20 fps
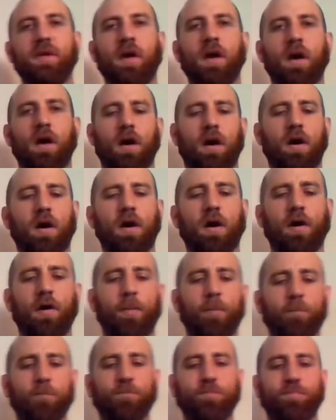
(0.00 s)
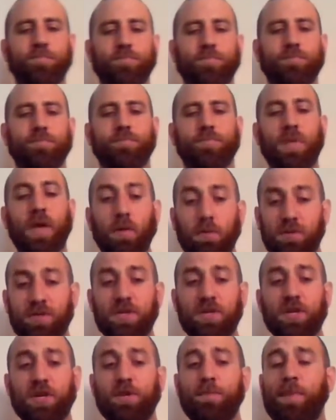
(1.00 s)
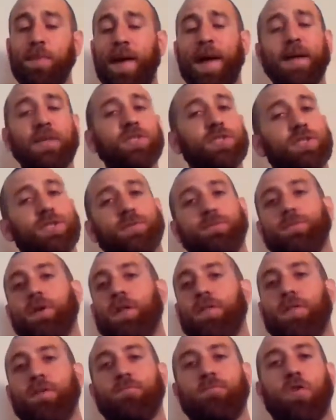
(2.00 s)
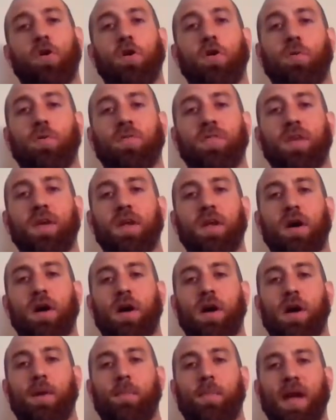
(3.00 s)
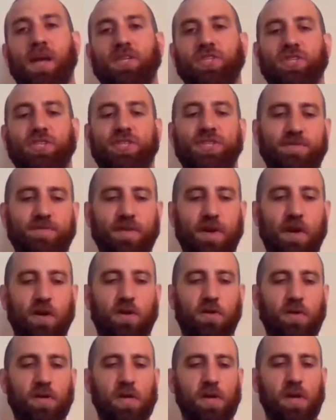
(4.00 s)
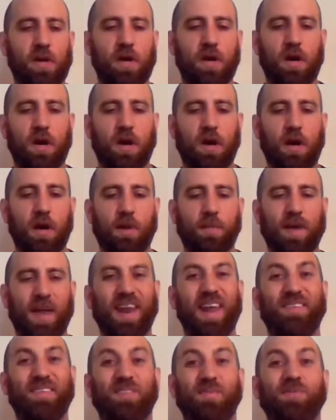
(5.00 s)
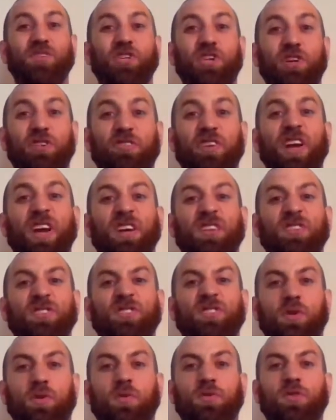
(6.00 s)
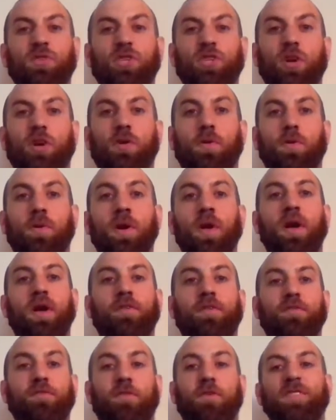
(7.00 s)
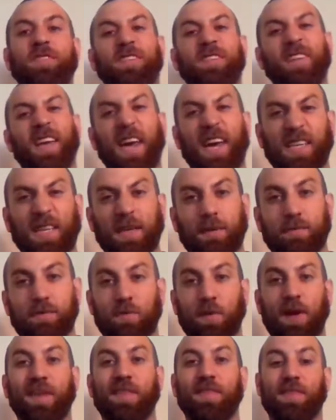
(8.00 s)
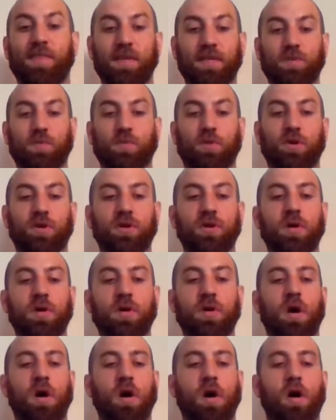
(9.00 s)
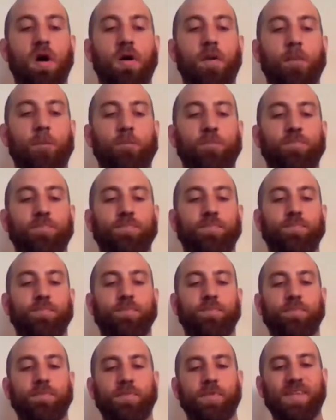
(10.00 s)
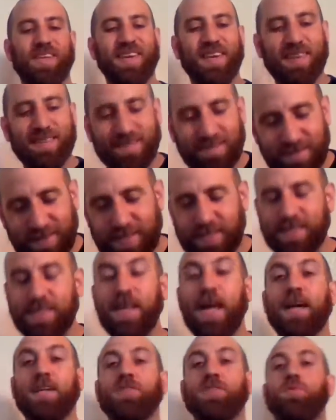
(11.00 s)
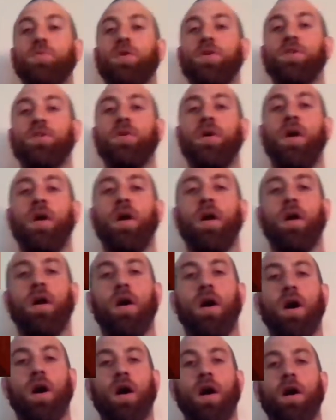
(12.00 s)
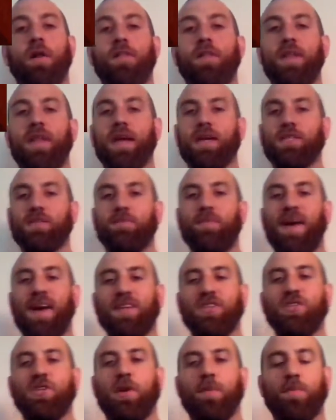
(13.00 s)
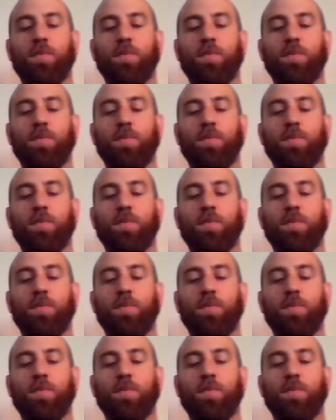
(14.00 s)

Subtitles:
It was a good match. Nothing wrong with it. I just felt that Heavy Machinery kind of stole the show as far as the tag teams went in this one. This next one, the next matchup,